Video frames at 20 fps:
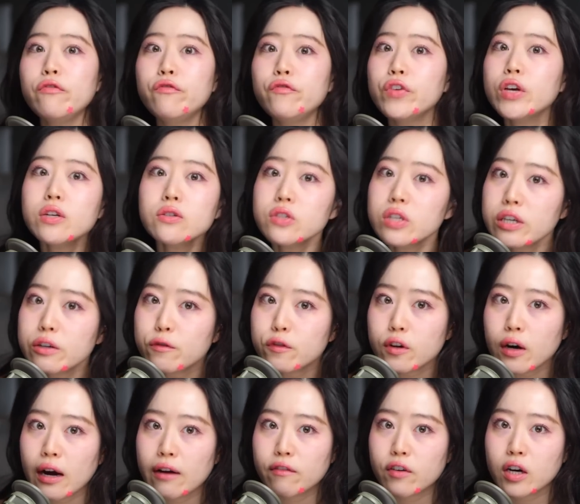feels like
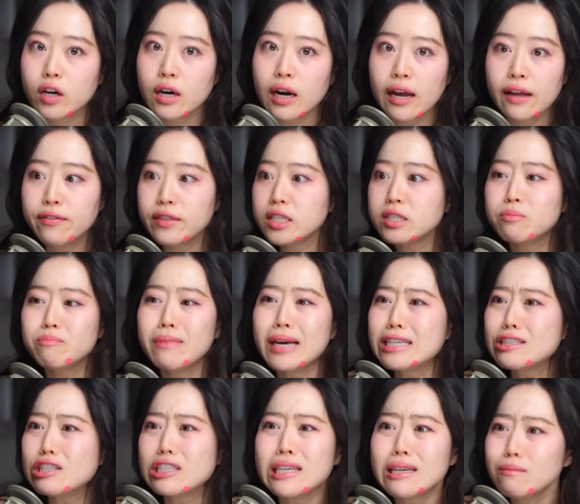forever, and this man
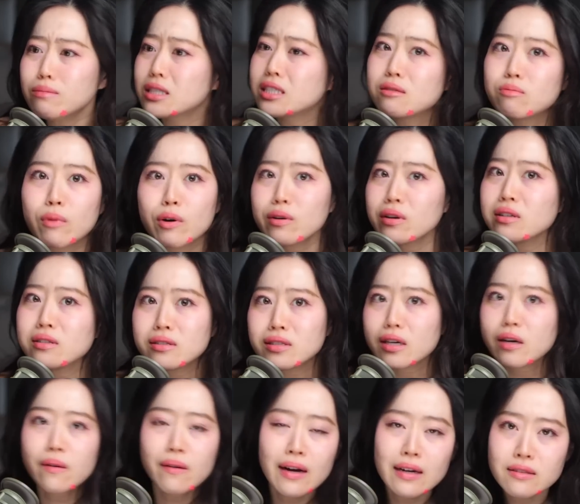just keeps smoking
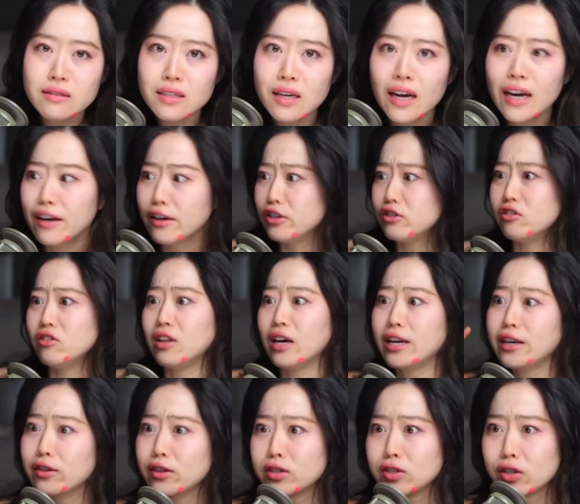cigarettes. He's
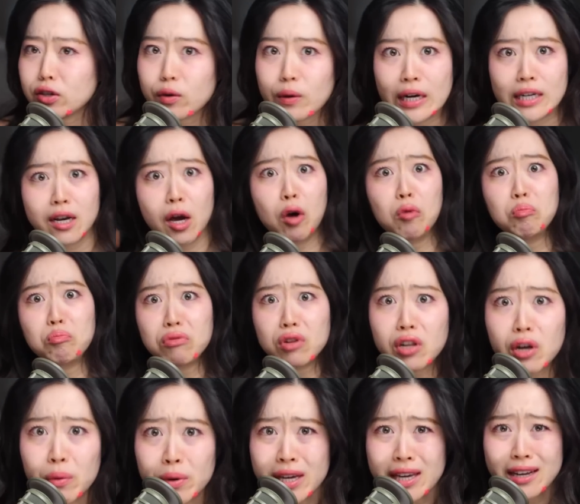lighting the cigarette,
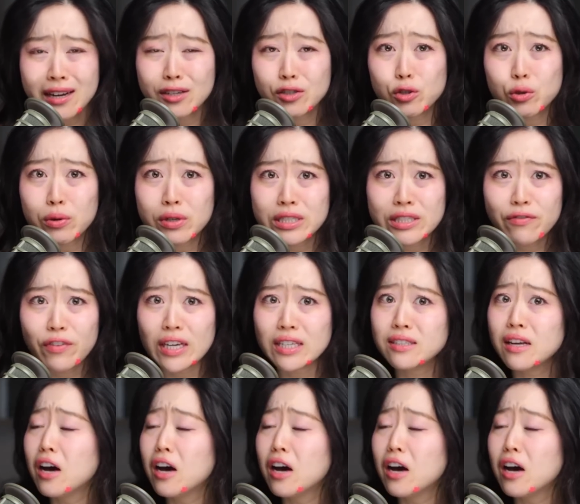blowing it in Troy's face,